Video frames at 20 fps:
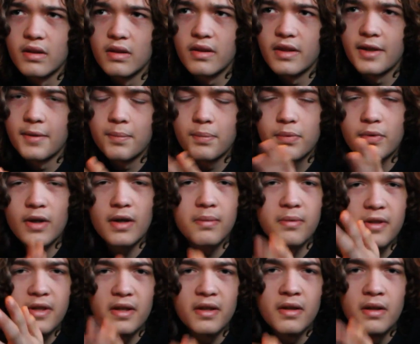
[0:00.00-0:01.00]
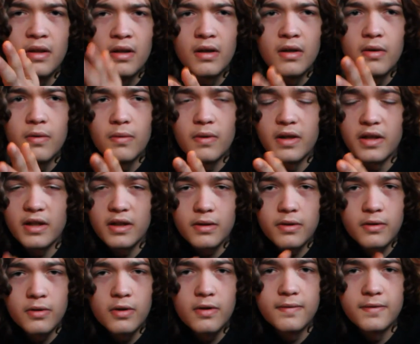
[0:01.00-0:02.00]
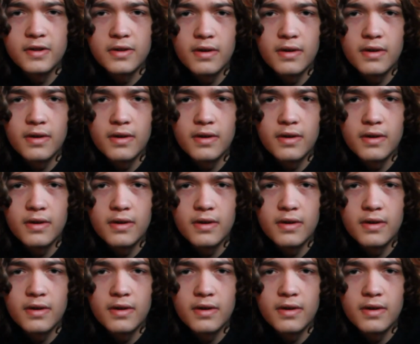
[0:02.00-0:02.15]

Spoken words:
they'd probably want to get their hooves